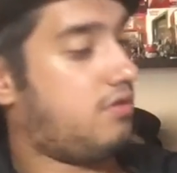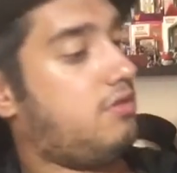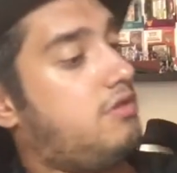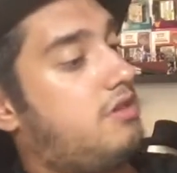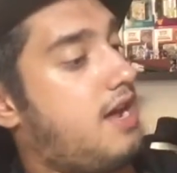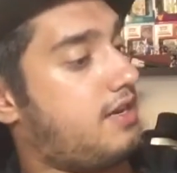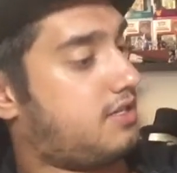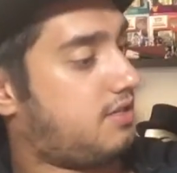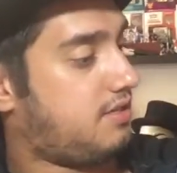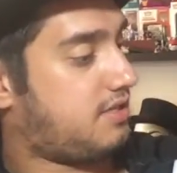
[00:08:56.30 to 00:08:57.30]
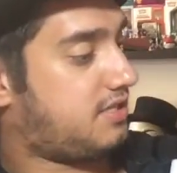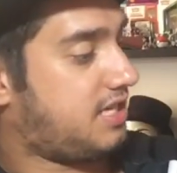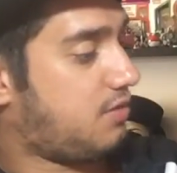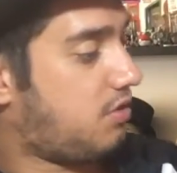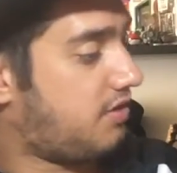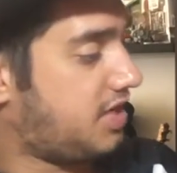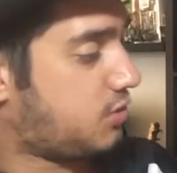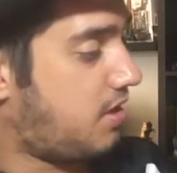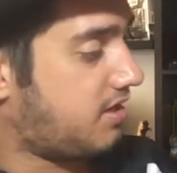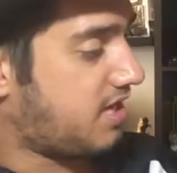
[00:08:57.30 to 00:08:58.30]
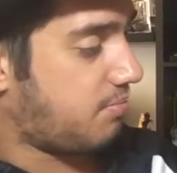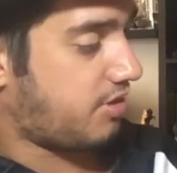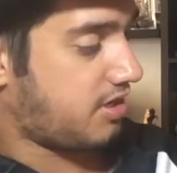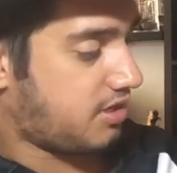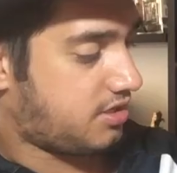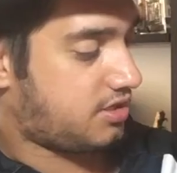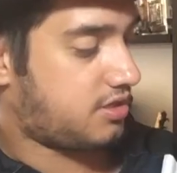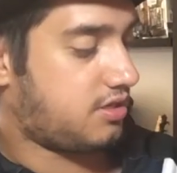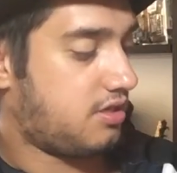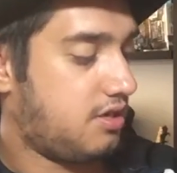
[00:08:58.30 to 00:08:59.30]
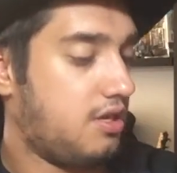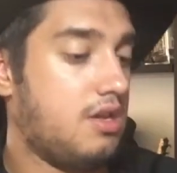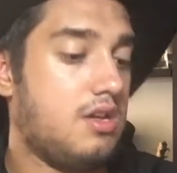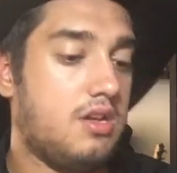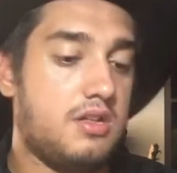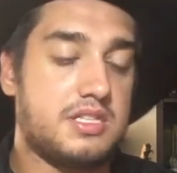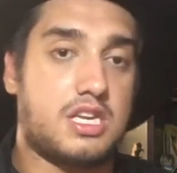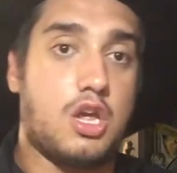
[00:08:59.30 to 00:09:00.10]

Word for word: Alright, let's see what this one can bring us. There's a